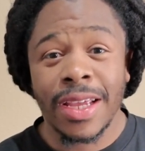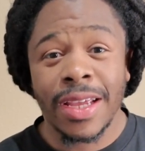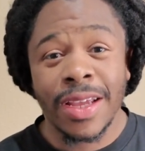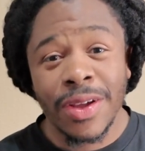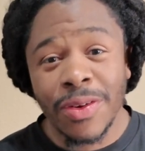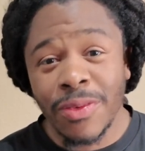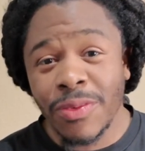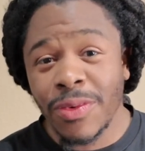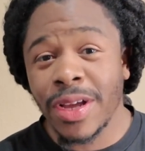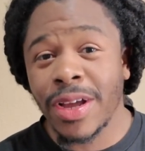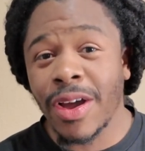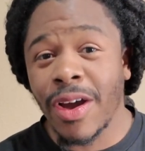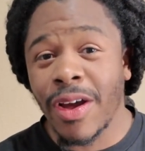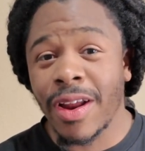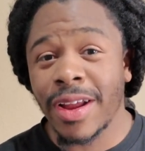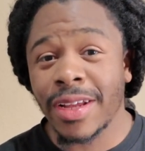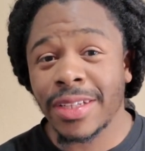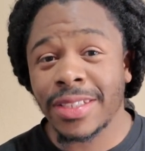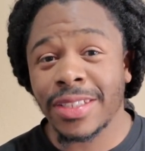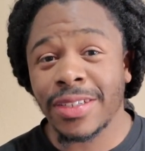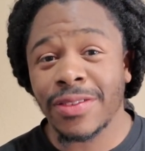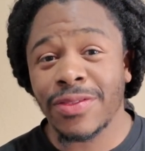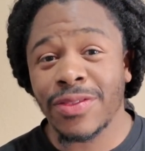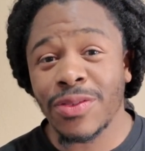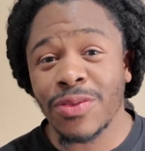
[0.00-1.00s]
we got
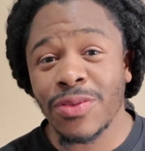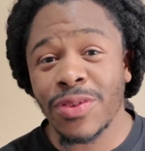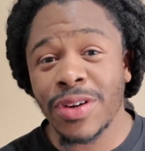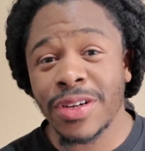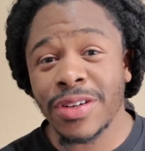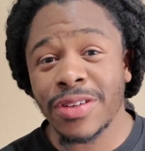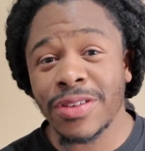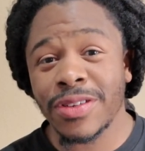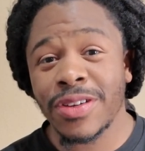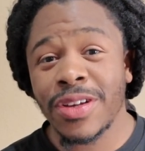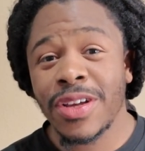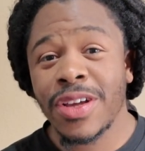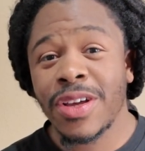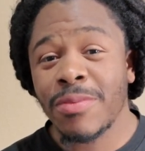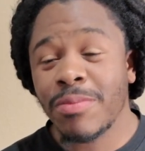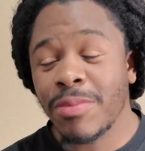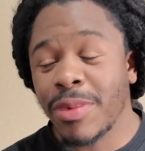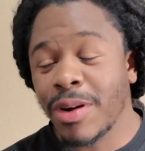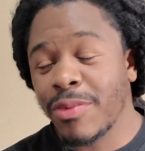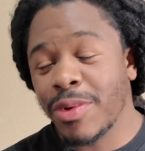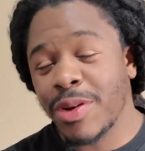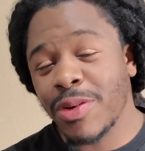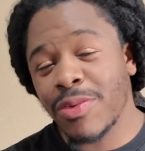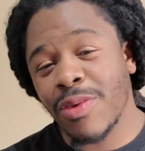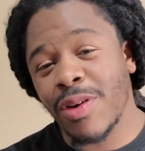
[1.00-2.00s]
ourselves a winner, but
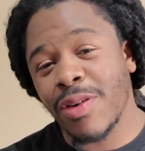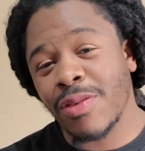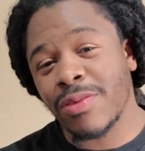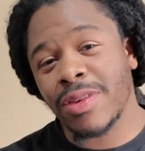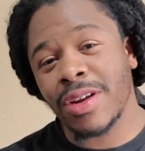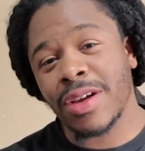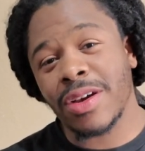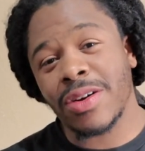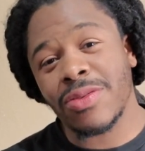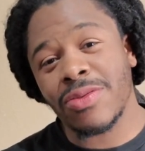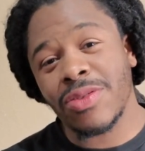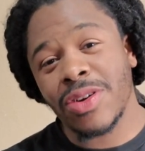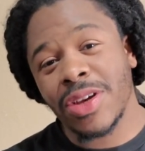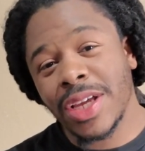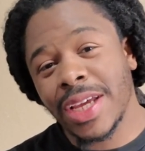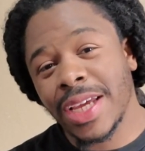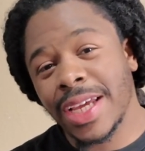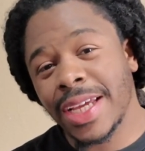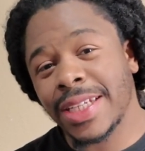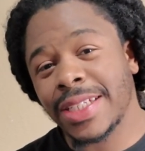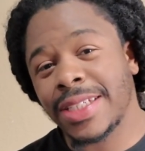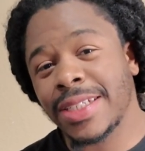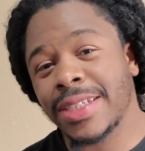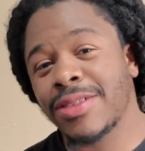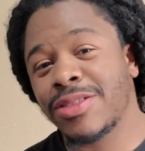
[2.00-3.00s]
we won't know
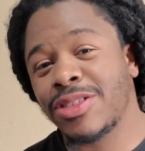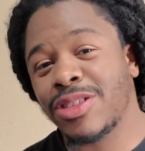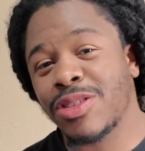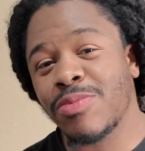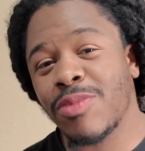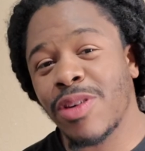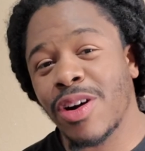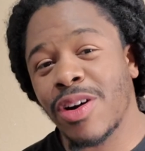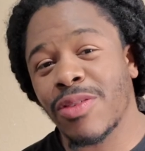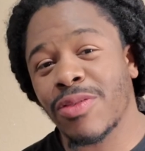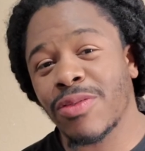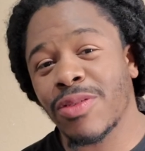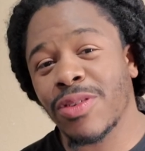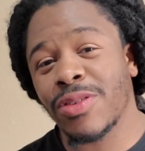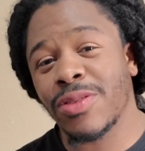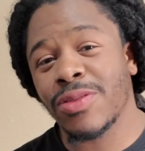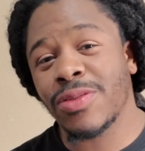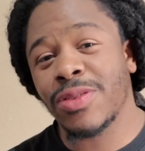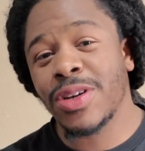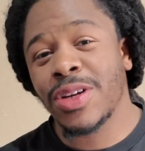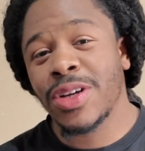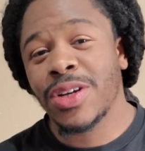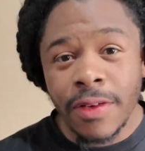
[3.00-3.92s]
until tomorrow.